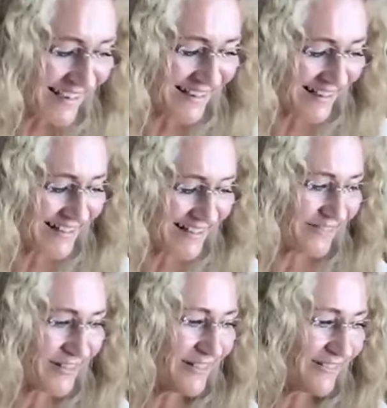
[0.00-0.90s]
Okay, let's
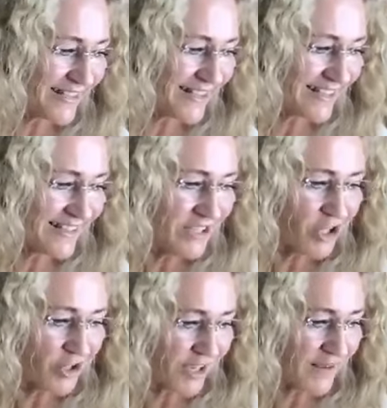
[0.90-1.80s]
have a little look what they said.
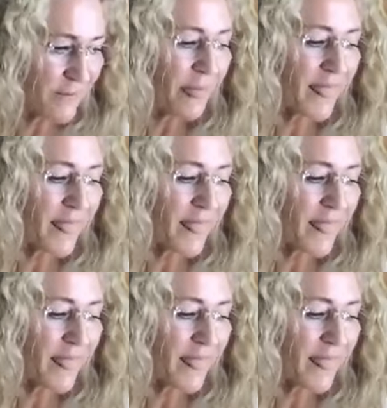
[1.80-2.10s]
Okay.